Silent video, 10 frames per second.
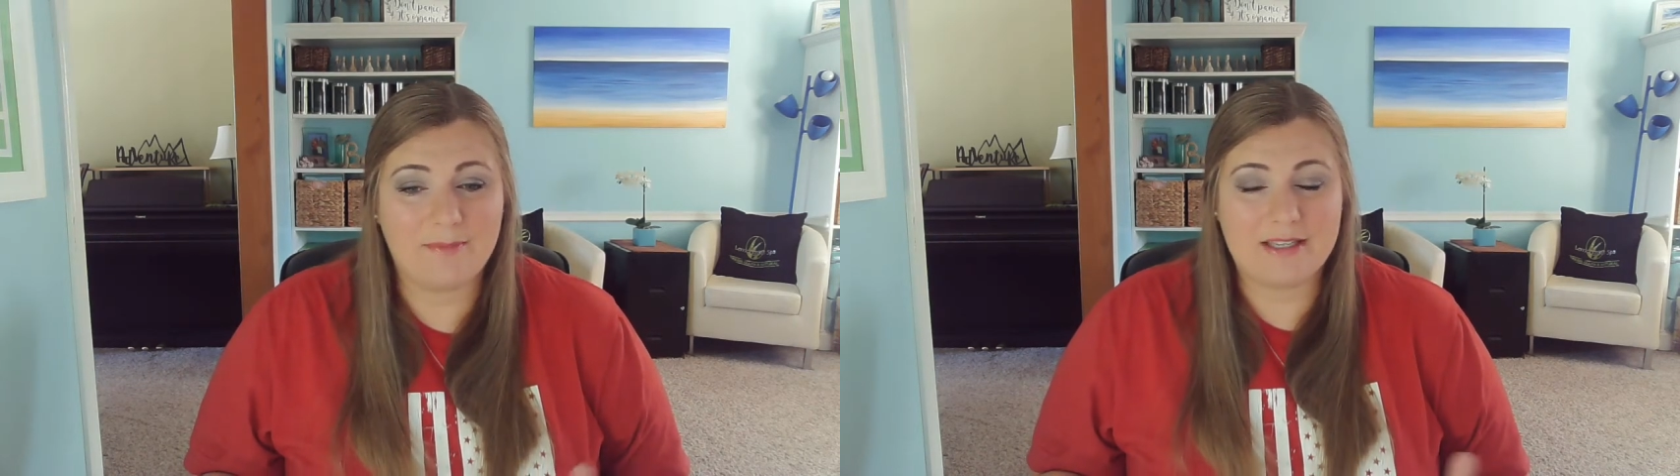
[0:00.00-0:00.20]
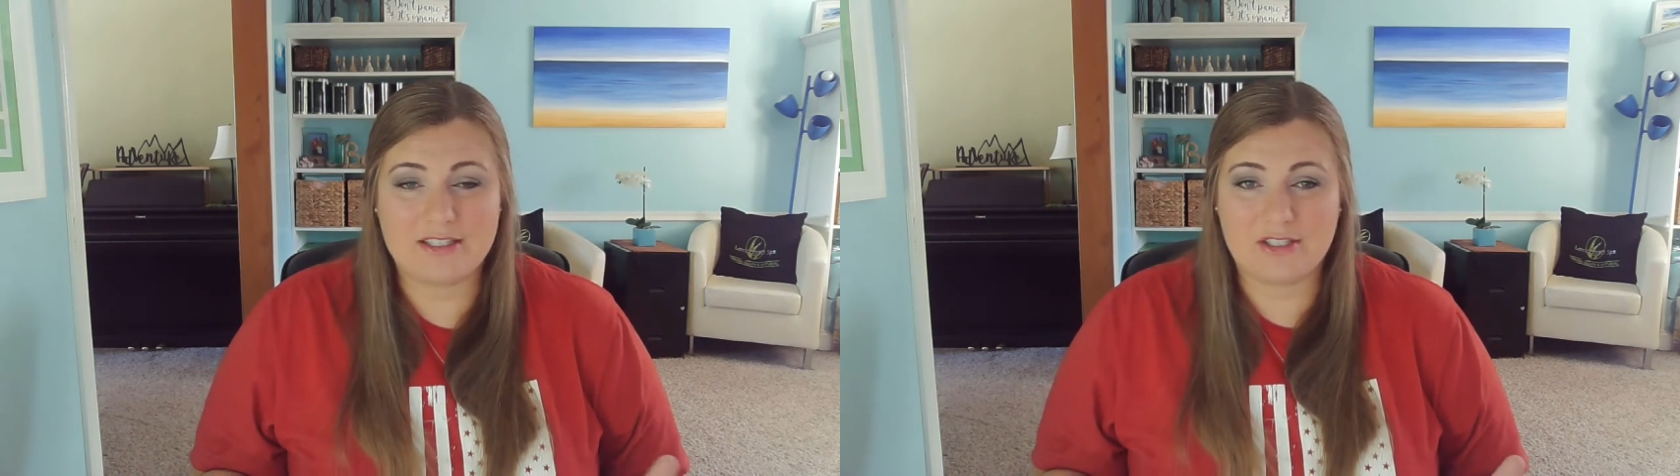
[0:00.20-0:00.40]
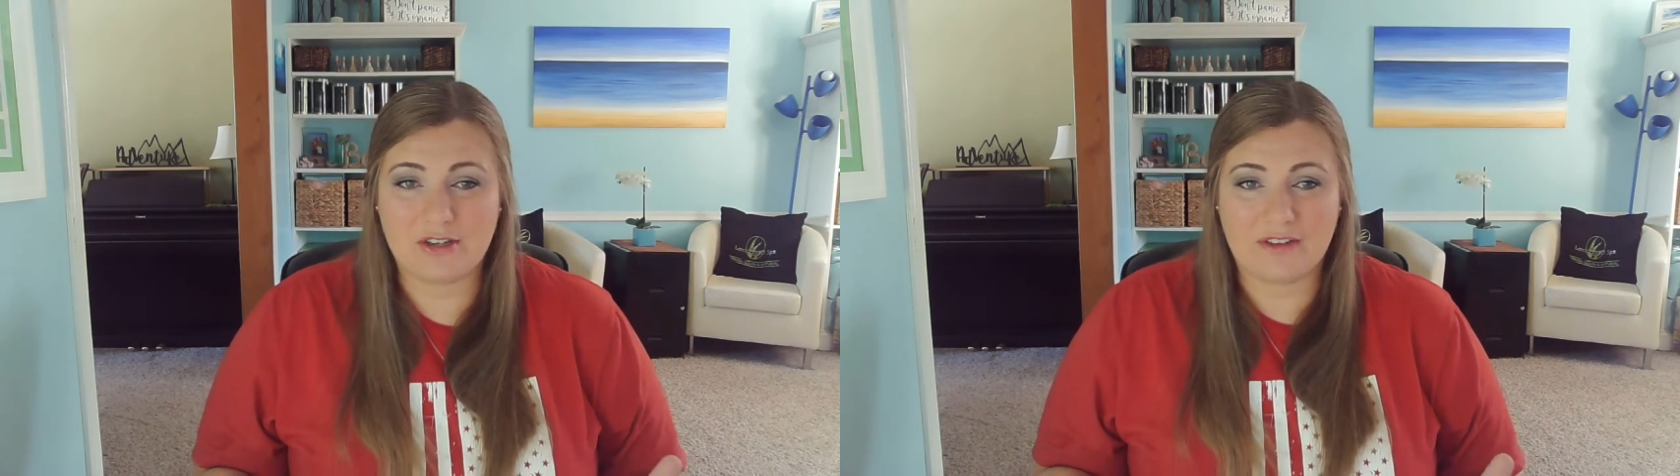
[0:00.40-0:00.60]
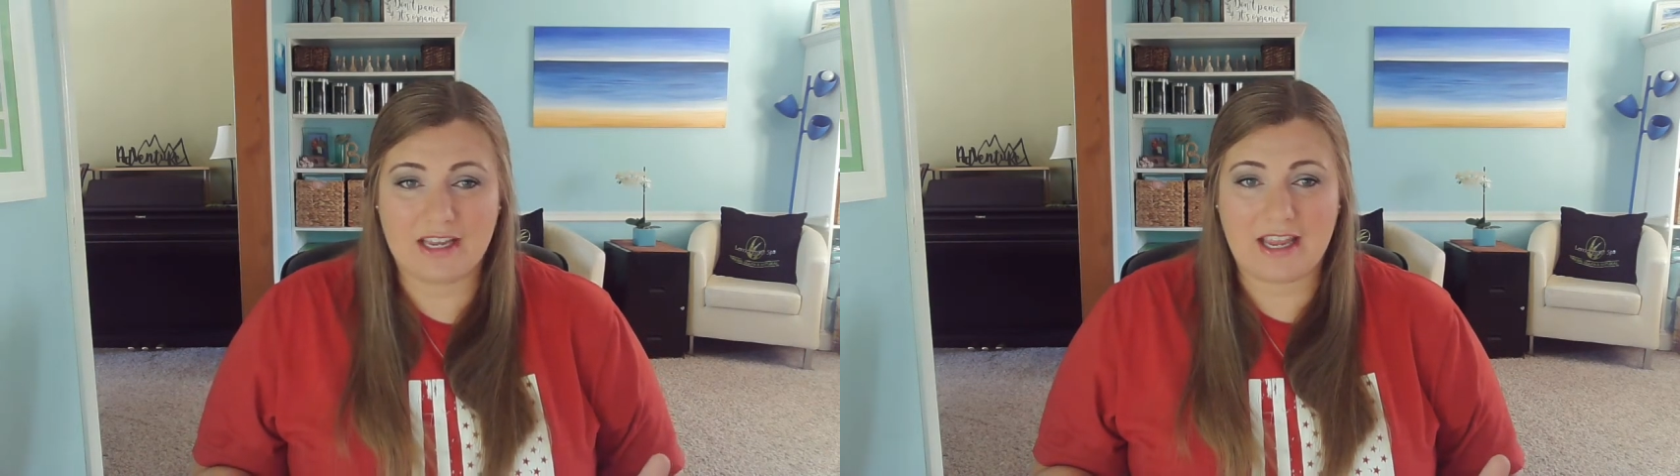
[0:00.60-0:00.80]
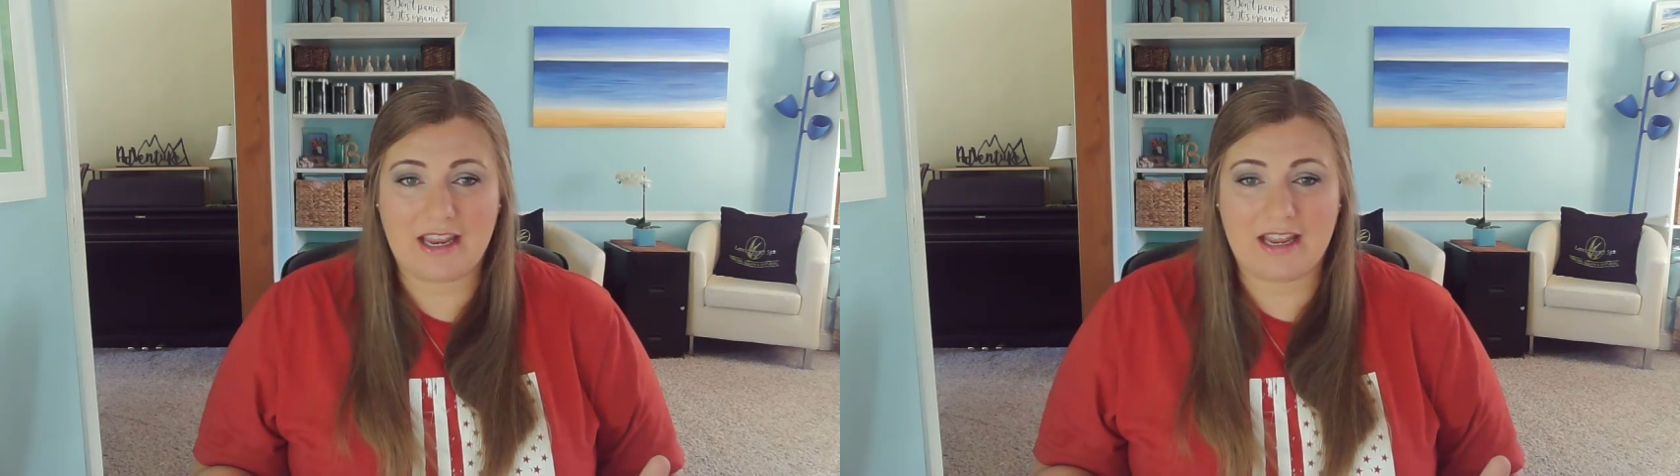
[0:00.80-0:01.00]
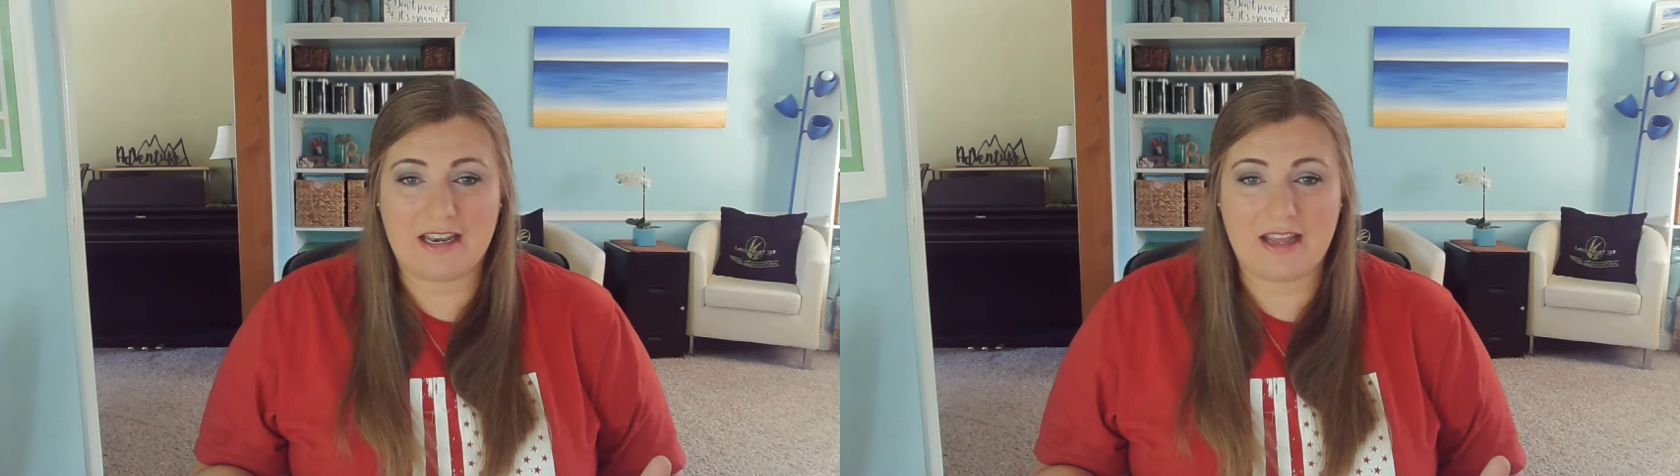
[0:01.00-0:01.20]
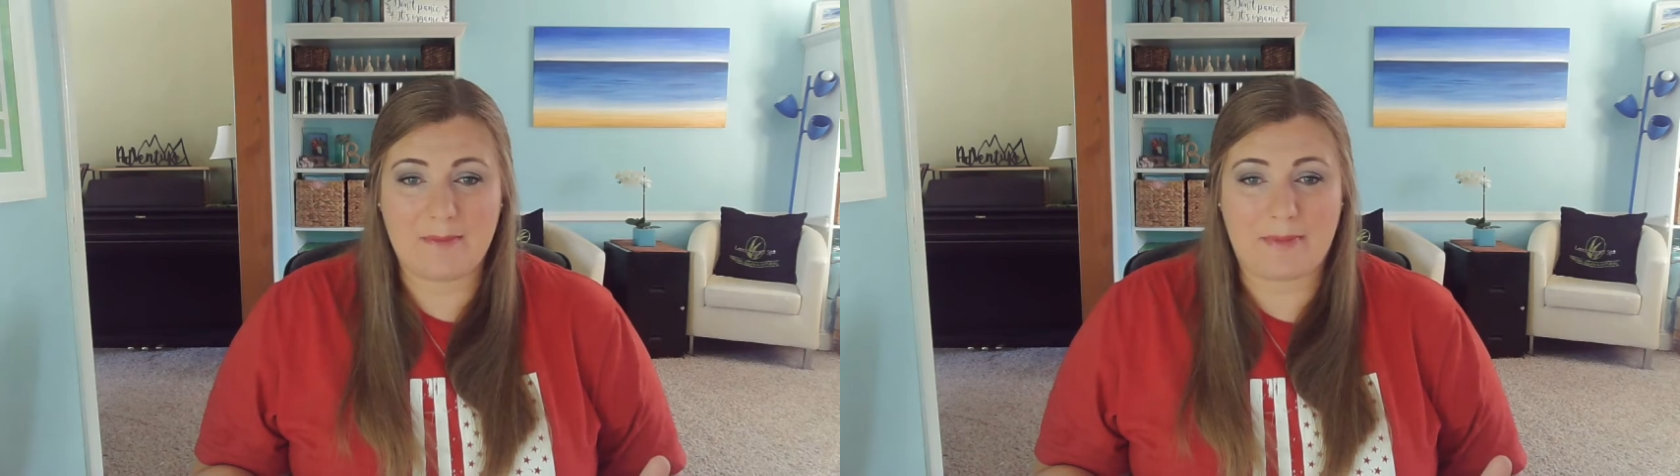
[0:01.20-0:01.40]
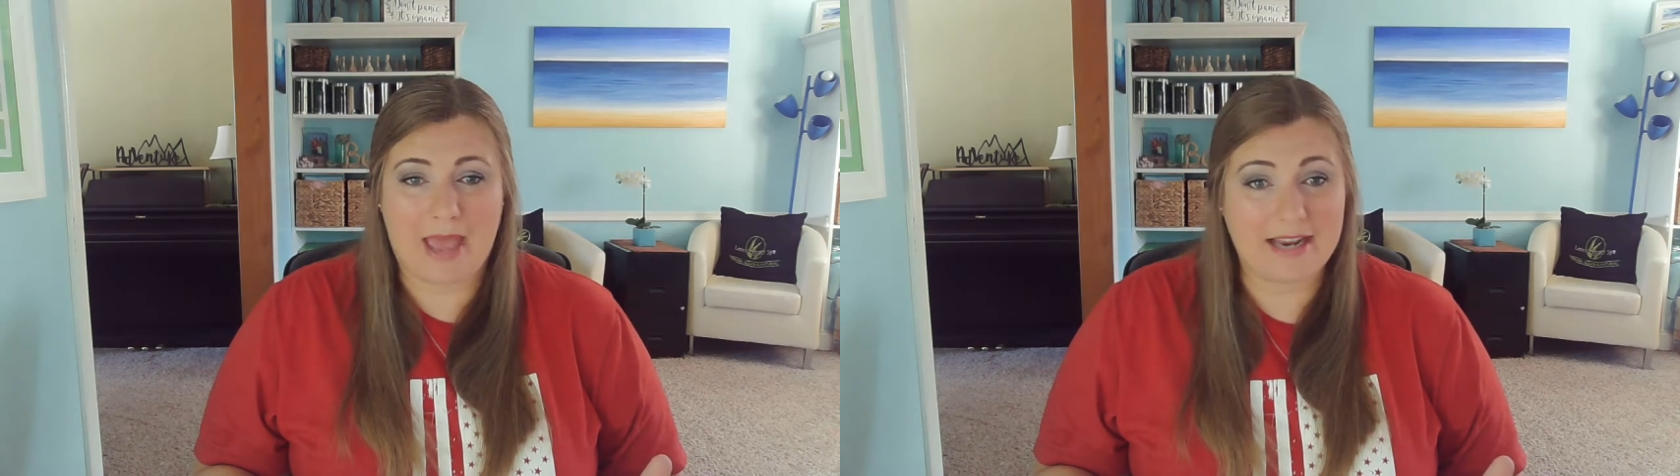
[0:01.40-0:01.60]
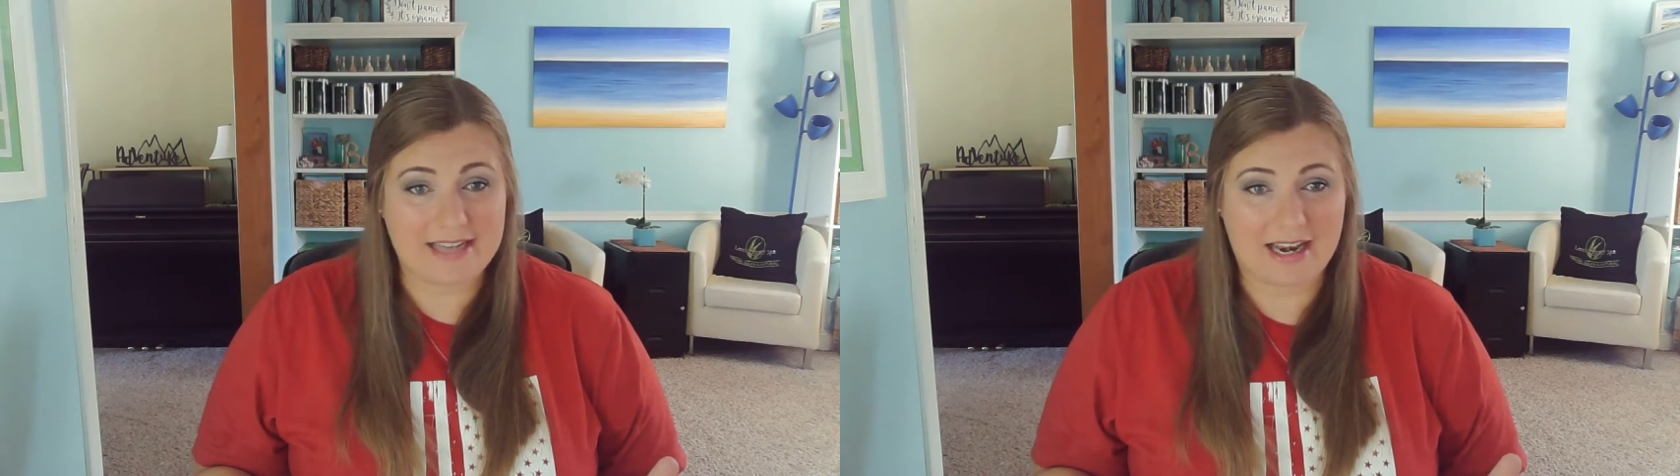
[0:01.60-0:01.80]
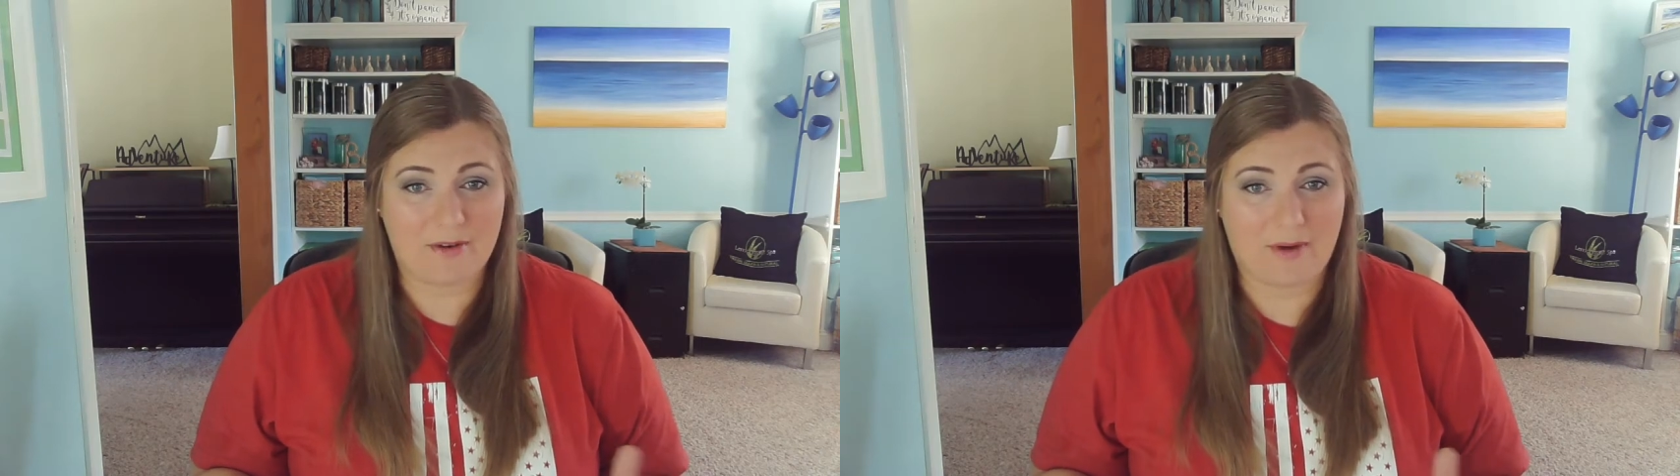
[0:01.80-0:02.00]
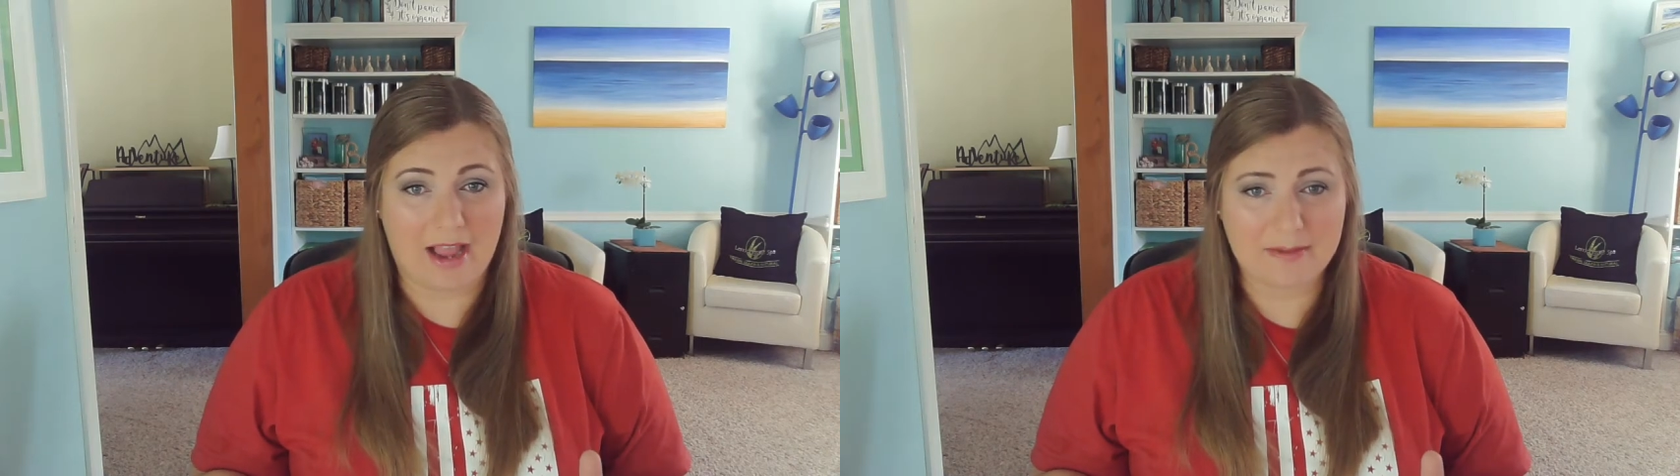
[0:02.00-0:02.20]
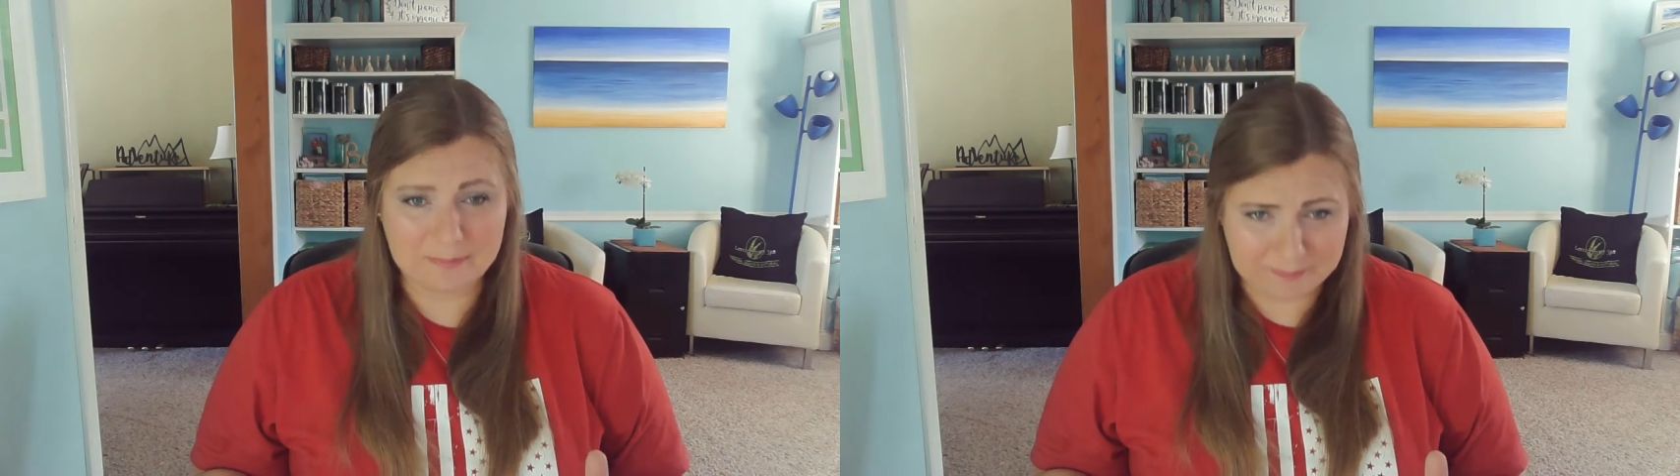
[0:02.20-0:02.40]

He's serving in Baghdad, Iraq.